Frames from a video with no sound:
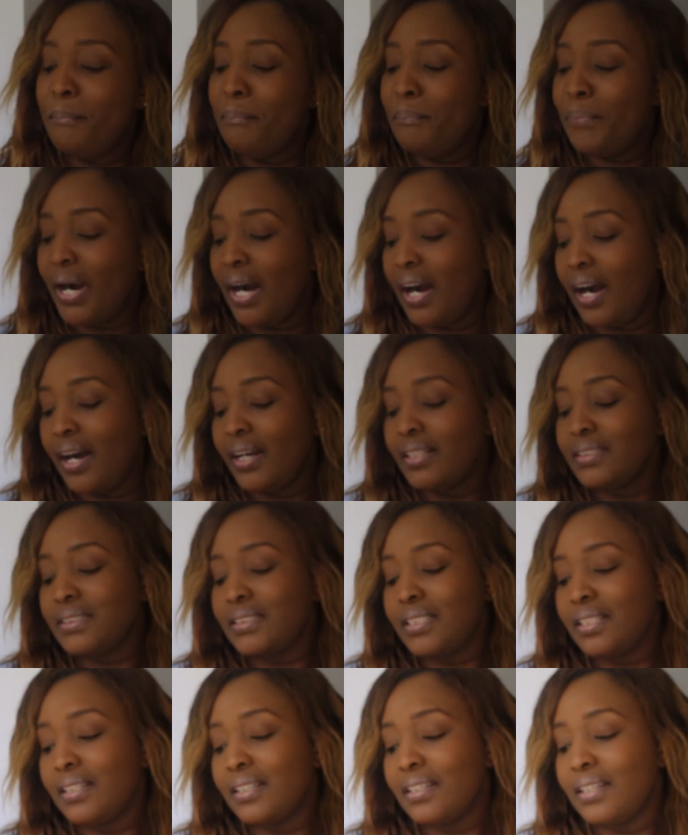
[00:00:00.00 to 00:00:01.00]

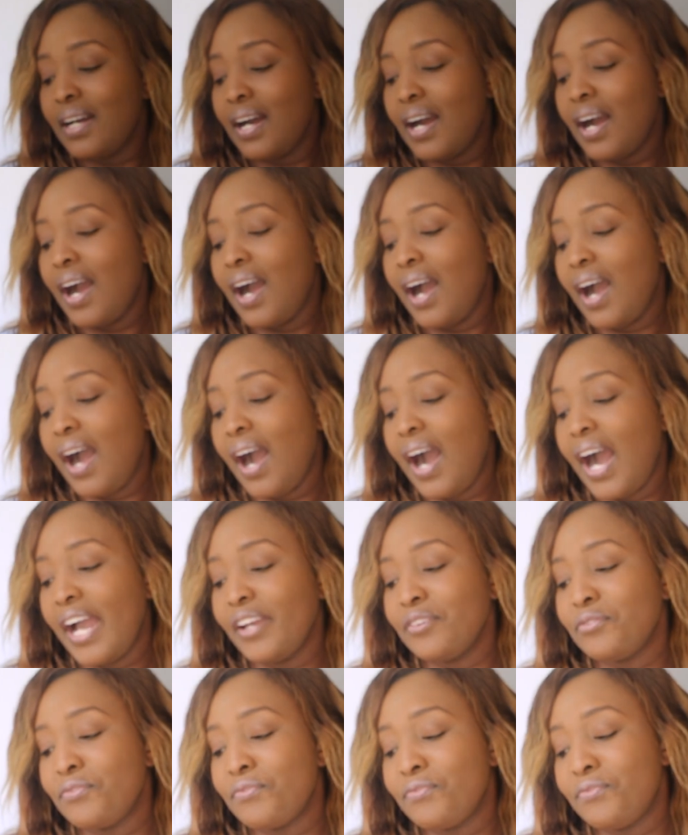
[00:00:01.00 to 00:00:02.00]
but
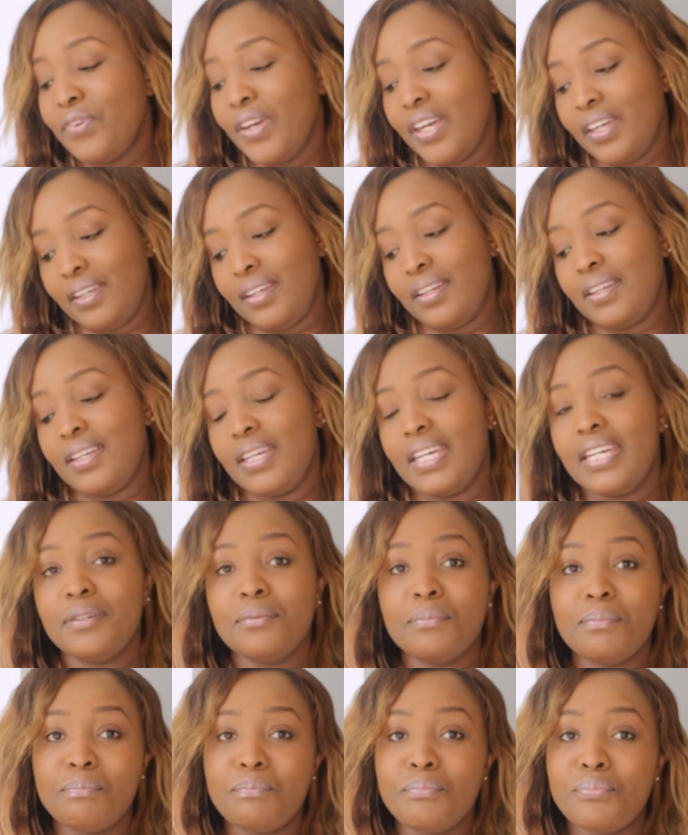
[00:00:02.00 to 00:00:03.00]
I think
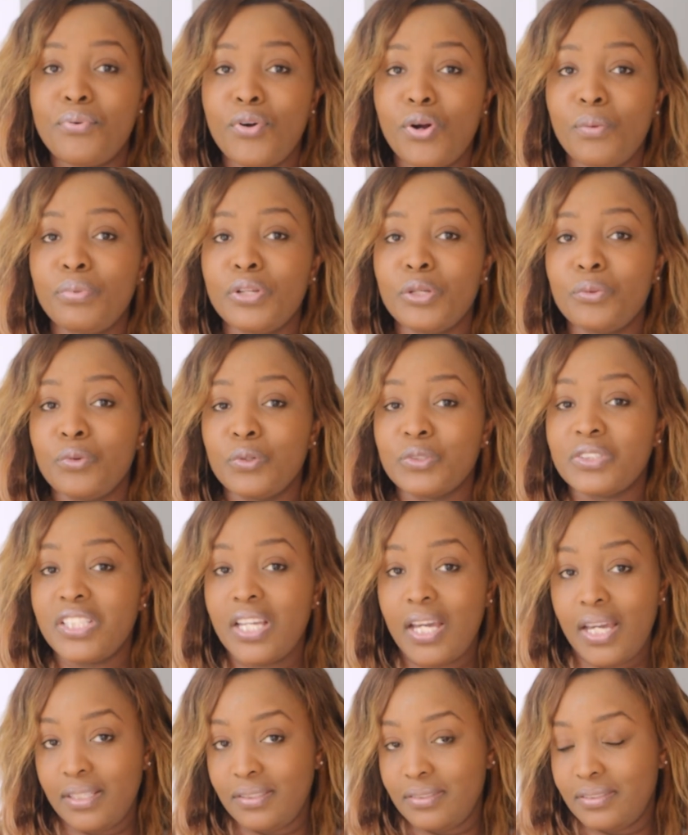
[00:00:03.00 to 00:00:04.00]
it probably will
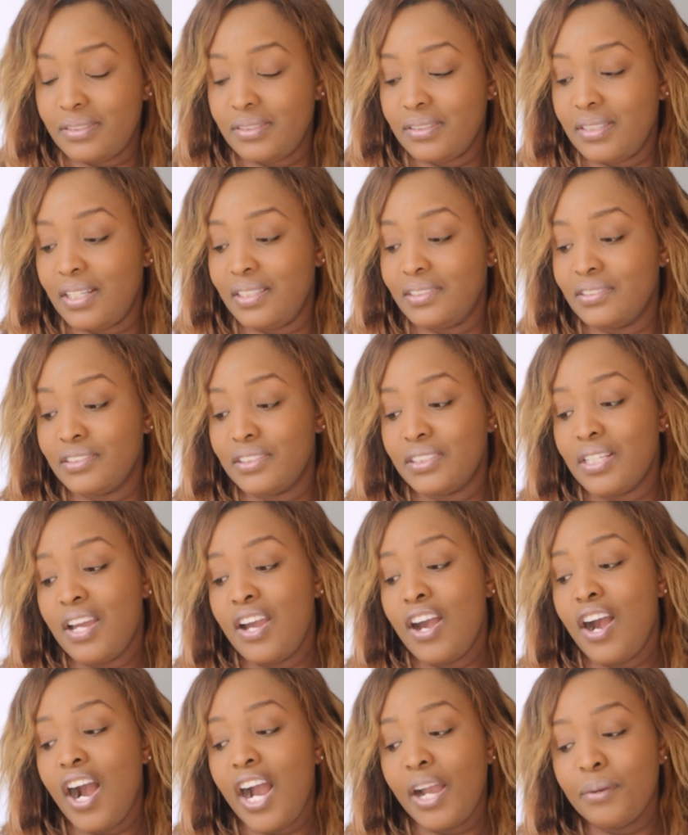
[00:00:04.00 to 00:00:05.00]
taste nice.
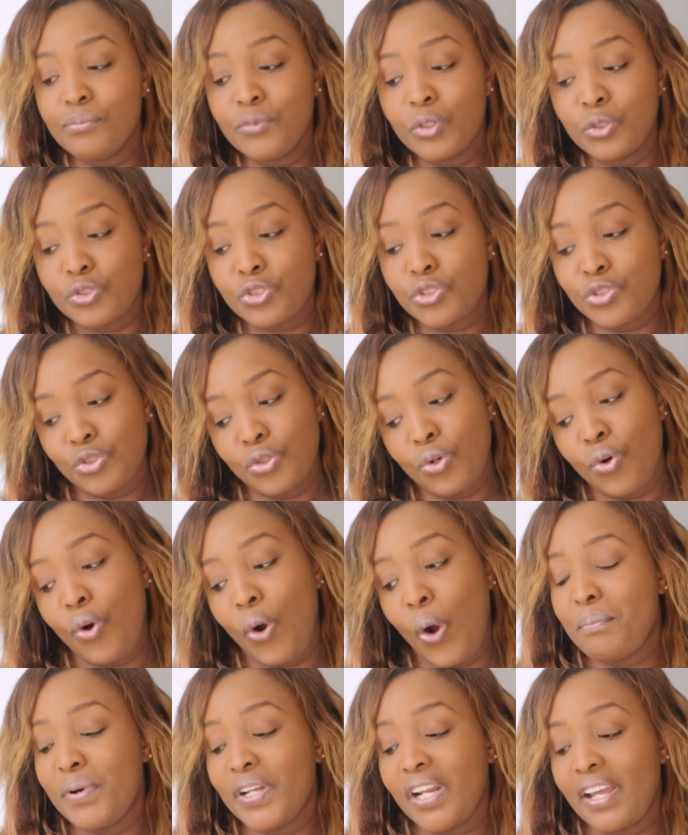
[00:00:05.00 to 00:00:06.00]
I'm not
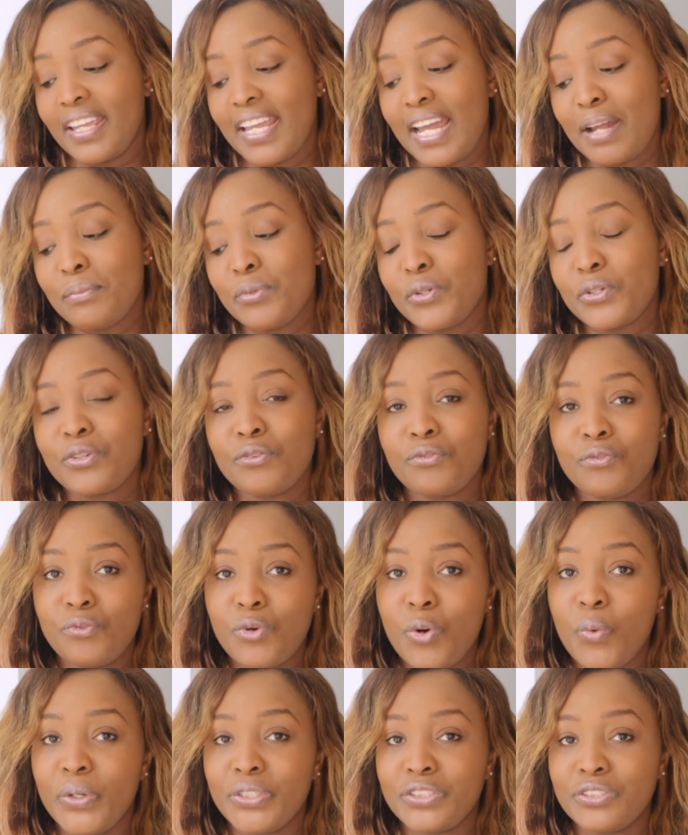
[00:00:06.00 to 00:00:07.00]
sure, but I am looking
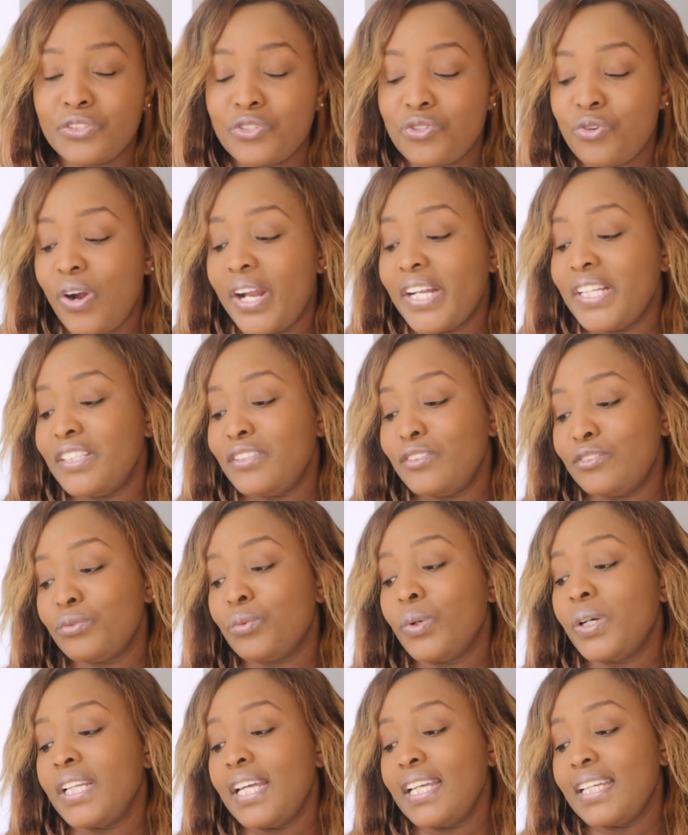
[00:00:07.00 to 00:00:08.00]
forward to trying this
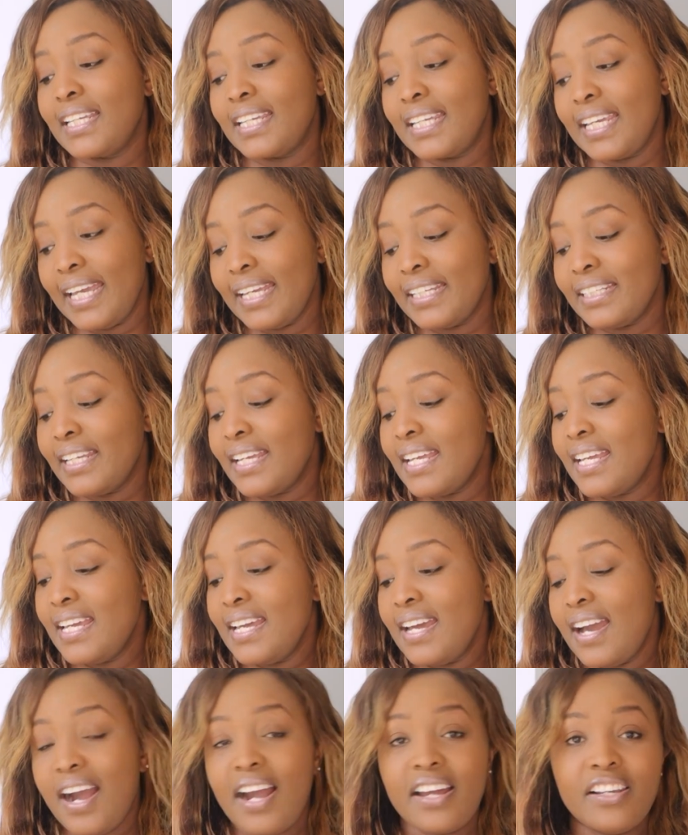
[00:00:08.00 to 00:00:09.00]
one. Again,
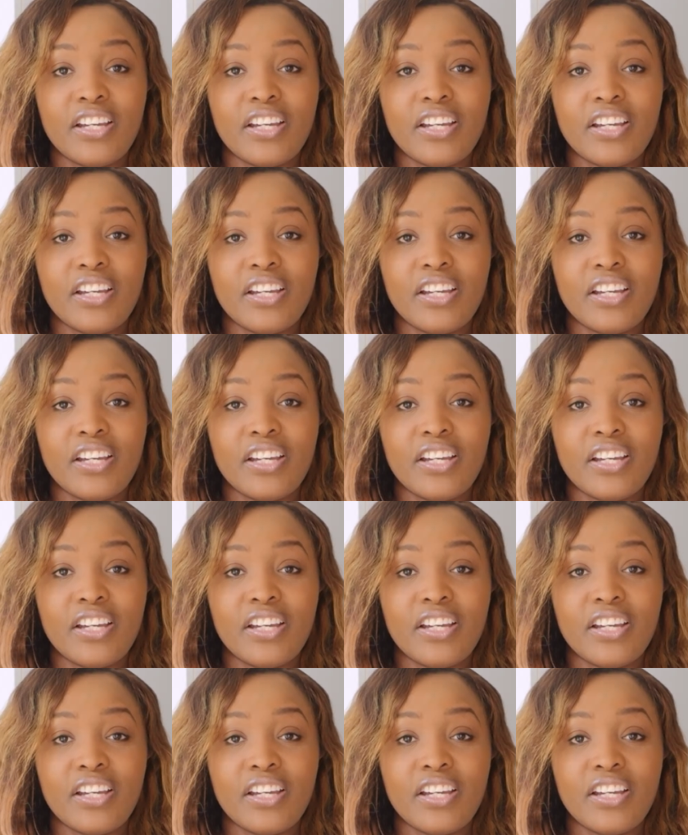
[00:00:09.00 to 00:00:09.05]
I